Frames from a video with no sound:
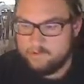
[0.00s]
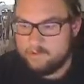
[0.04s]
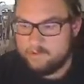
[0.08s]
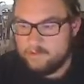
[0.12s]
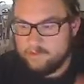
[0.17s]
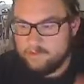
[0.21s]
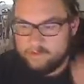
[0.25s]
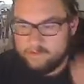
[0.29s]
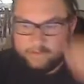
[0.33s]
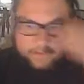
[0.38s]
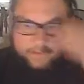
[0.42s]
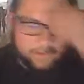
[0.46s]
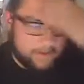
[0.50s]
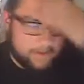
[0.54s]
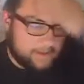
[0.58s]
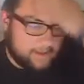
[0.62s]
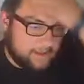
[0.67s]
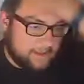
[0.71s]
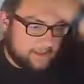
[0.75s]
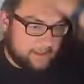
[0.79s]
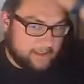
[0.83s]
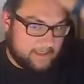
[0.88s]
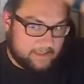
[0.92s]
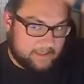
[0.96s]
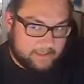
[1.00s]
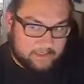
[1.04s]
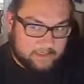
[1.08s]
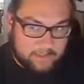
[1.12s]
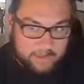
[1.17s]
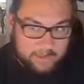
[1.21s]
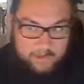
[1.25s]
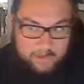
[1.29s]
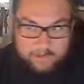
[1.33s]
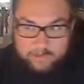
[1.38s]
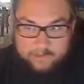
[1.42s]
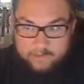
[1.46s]
See you guys.
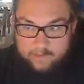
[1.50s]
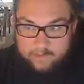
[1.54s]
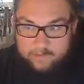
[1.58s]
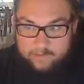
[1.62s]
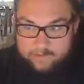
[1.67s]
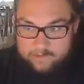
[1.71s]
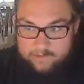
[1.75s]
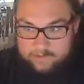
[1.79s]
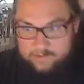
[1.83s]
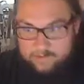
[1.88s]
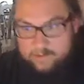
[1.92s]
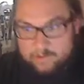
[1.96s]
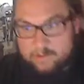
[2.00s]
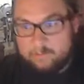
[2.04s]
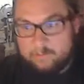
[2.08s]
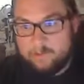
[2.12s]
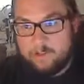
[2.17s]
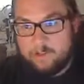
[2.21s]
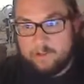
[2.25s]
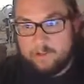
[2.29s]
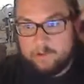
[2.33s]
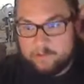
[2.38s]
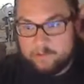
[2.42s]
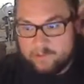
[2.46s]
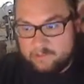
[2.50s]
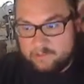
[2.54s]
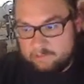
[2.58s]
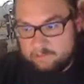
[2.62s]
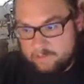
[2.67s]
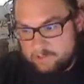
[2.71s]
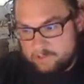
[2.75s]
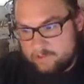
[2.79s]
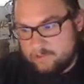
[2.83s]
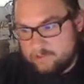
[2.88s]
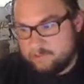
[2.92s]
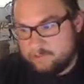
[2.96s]
Check out Dylan's stream. I'll host him in
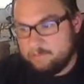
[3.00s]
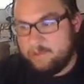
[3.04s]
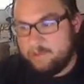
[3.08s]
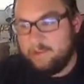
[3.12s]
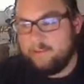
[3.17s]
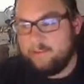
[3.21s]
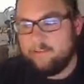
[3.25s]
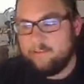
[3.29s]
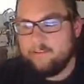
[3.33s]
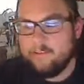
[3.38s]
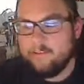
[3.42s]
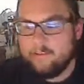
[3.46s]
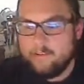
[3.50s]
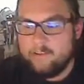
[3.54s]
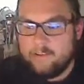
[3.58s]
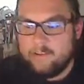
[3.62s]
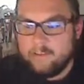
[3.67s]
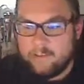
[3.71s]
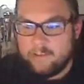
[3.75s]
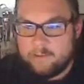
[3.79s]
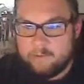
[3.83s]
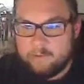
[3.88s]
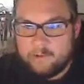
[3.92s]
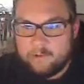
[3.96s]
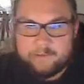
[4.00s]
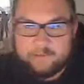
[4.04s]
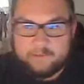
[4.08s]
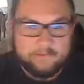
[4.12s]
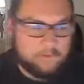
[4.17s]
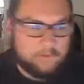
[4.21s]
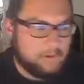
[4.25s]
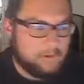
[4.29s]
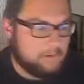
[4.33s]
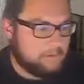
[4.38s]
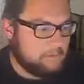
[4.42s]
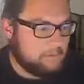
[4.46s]
just a minute. I think most of
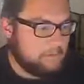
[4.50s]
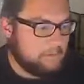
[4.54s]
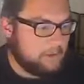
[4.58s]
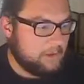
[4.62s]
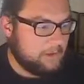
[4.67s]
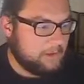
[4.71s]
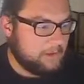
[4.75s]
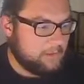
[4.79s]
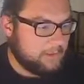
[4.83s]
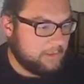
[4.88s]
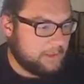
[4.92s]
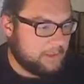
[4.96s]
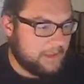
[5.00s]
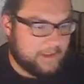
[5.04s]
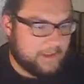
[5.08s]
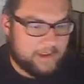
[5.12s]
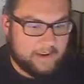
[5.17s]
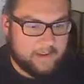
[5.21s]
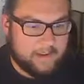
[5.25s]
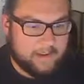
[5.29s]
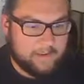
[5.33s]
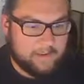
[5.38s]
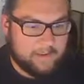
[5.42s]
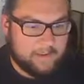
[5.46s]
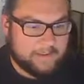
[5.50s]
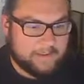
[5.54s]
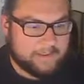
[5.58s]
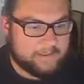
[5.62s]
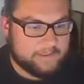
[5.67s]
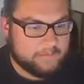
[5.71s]
you are familiar with that anyways.